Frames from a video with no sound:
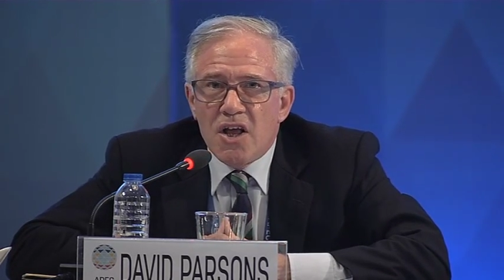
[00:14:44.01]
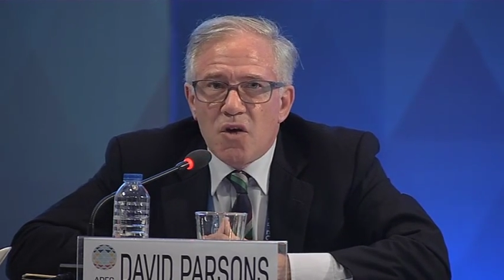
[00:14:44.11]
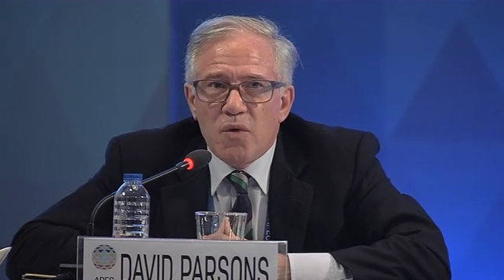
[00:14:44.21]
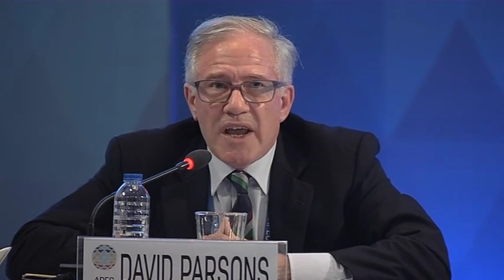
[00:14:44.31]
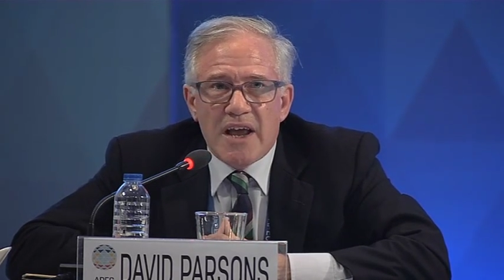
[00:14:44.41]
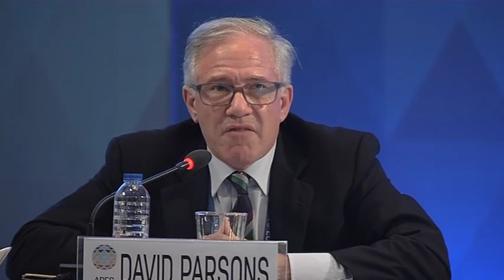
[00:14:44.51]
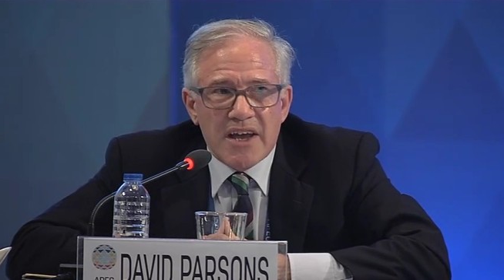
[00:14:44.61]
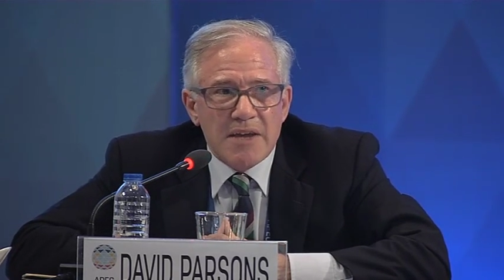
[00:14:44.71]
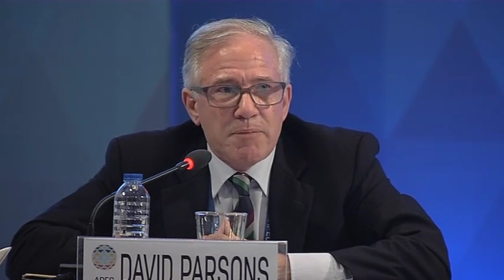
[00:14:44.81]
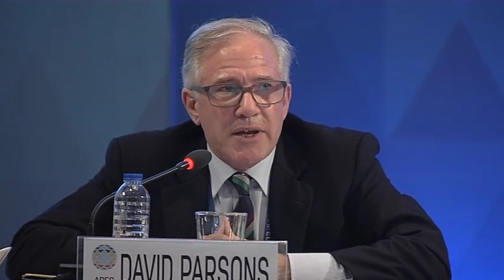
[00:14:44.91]
We have
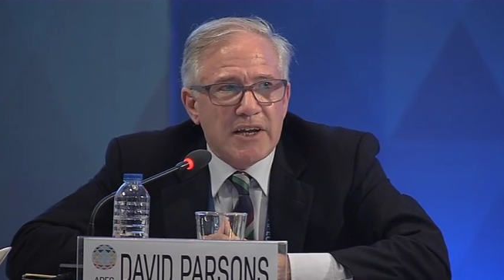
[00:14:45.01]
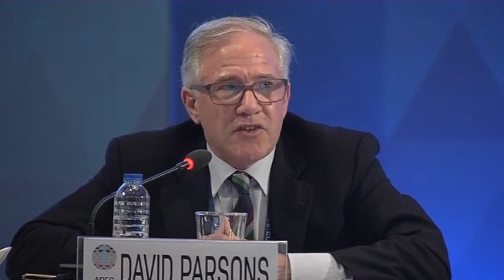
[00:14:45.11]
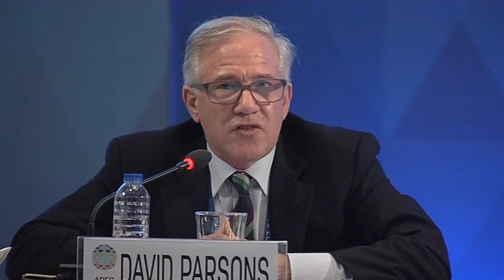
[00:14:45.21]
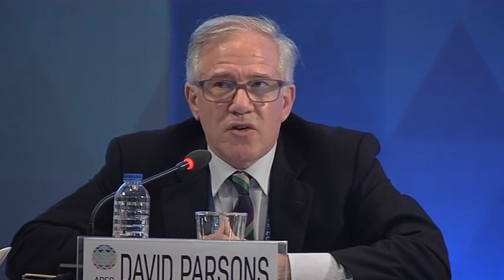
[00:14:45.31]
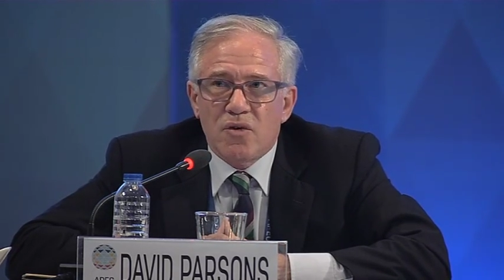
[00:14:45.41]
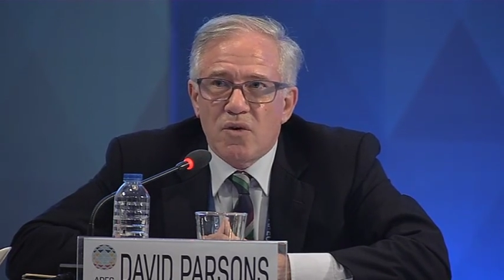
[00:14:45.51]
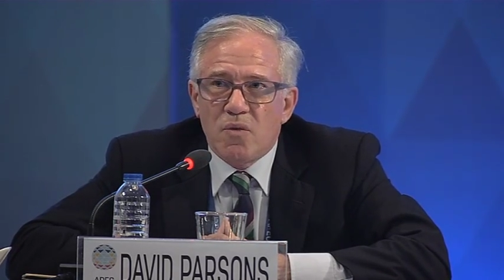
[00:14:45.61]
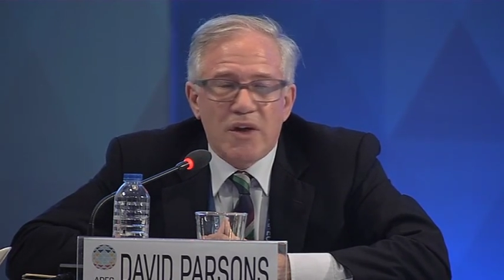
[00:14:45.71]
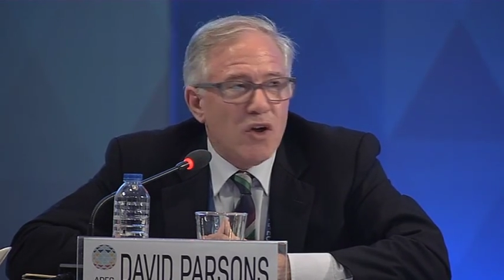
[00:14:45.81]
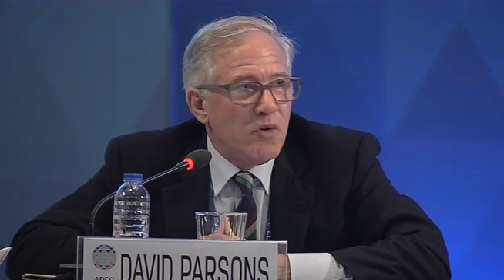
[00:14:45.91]
APEC, so
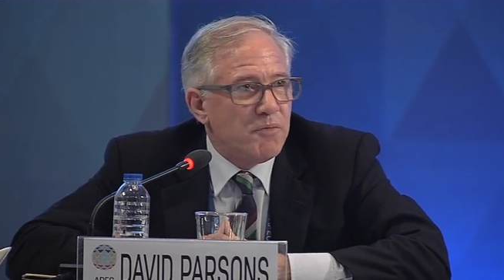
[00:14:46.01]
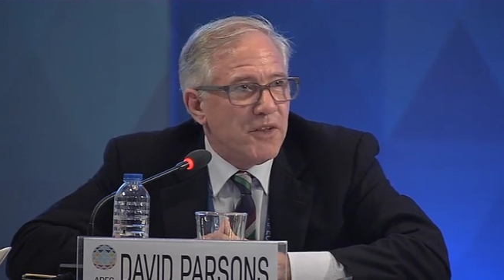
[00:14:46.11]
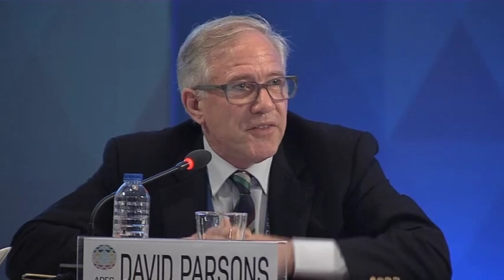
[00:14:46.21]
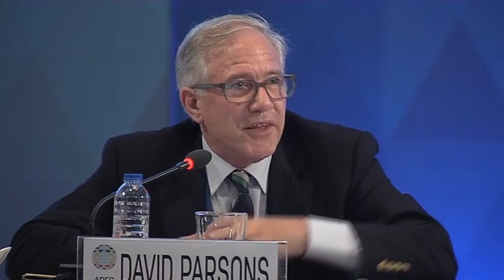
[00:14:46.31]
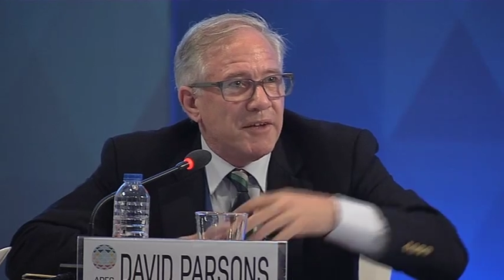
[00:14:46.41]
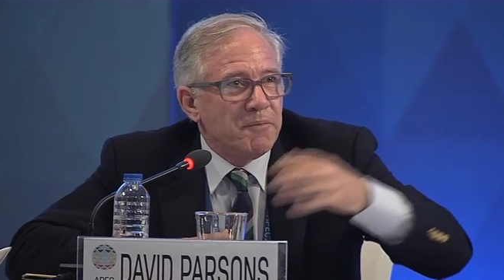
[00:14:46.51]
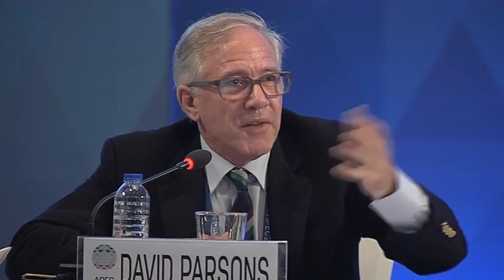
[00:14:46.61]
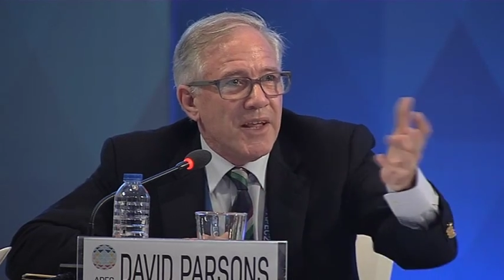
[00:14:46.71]
we hope that the